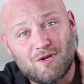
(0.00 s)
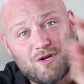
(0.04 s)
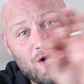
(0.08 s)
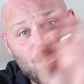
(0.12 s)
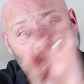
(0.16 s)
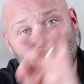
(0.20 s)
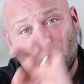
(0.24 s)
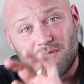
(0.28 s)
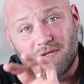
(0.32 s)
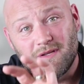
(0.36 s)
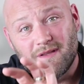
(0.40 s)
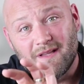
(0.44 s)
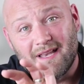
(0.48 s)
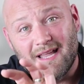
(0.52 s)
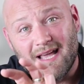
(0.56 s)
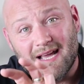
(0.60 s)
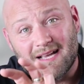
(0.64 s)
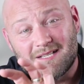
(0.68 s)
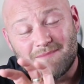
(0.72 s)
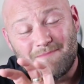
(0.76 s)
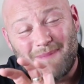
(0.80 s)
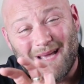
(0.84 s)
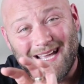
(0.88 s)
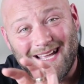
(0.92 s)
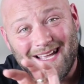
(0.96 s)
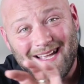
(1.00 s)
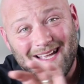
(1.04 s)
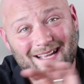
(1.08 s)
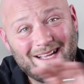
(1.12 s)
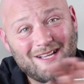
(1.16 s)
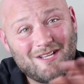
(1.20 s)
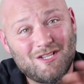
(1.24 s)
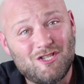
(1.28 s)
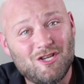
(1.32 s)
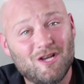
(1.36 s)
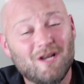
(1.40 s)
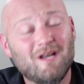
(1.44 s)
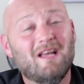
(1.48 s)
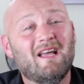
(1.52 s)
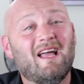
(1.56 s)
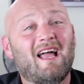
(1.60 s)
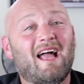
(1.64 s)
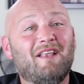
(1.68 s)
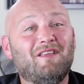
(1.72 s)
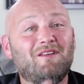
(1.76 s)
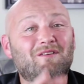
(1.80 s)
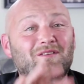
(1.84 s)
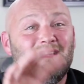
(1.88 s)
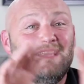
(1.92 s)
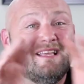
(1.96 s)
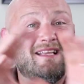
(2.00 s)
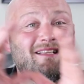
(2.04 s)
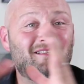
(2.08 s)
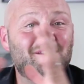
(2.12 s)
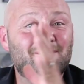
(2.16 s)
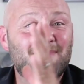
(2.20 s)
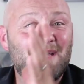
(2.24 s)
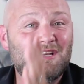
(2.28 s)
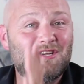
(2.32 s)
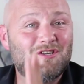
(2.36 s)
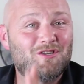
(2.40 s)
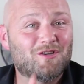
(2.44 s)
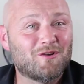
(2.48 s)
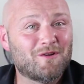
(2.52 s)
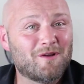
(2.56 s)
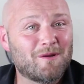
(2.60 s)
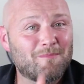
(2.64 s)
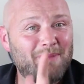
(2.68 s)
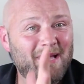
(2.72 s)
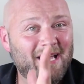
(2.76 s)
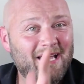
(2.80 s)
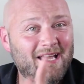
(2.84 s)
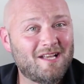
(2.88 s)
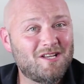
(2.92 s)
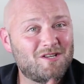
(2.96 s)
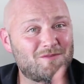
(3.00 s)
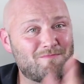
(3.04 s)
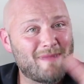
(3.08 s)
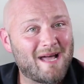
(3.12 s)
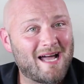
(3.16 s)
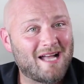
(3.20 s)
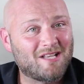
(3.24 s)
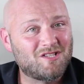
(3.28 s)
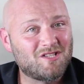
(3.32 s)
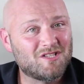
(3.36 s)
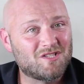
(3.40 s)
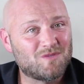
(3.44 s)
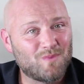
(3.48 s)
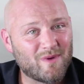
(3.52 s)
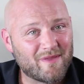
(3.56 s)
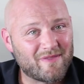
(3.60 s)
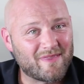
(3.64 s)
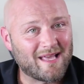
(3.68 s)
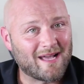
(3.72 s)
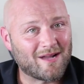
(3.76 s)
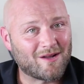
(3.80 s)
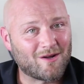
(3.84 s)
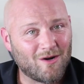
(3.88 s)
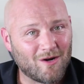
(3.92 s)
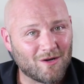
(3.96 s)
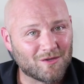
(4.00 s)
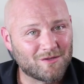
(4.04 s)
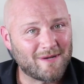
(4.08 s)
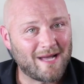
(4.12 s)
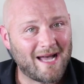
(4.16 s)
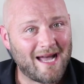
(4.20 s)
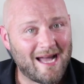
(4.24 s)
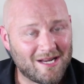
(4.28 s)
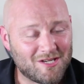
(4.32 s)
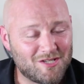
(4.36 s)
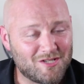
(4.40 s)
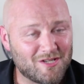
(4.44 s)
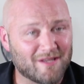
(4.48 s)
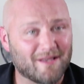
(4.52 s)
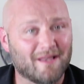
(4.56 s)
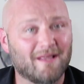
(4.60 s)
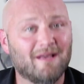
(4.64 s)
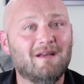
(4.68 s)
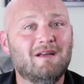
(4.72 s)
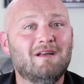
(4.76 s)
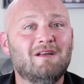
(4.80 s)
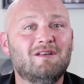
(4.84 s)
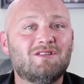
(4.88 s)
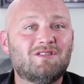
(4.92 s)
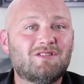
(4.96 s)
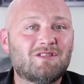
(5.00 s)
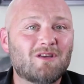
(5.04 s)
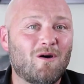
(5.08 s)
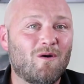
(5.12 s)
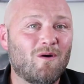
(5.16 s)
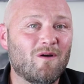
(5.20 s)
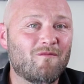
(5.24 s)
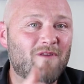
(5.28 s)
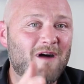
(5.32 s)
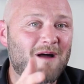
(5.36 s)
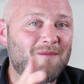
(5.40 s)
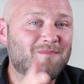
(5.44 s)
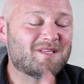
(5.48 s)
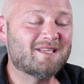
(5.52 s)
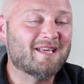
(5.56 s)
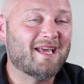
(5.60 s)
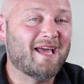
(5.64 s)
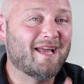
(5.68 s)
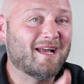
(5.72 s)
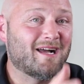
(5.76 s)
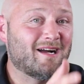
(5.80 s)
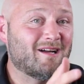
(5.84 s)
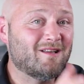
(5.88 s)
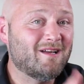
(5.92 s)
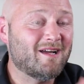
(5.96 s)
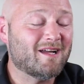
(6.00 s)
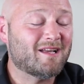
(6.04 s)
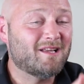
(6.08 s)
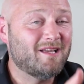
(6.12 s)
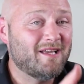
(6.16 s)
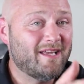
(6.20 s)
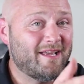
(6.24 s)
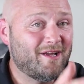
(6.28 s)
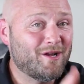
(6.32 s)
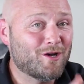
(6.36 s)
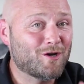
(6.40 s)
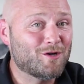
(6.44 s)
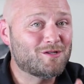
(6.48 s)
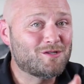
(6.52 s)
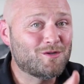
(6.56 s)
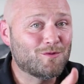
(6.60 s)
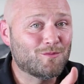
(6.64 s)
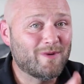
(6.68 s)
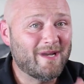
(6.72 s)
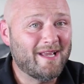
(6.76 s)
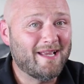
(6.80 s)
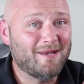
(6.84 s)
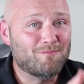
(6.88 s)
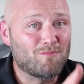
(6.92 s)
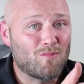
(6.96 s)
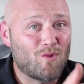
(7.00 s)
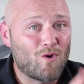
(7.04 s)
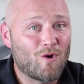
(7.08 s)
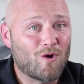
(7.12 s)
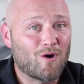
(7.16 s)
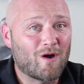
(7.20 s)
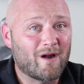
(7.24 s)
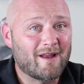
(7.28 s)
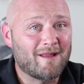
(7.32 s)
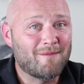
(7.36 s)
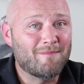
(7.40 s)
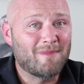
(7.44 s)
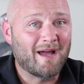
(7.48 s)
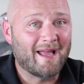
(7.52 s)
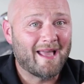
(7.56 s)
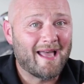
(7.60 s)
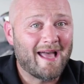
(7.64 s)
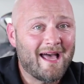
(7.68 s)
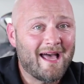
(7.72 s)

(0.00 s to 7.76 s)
go to the next page, and you need to make sure your page matches with that call to action. So if I'm saying click here to read more in my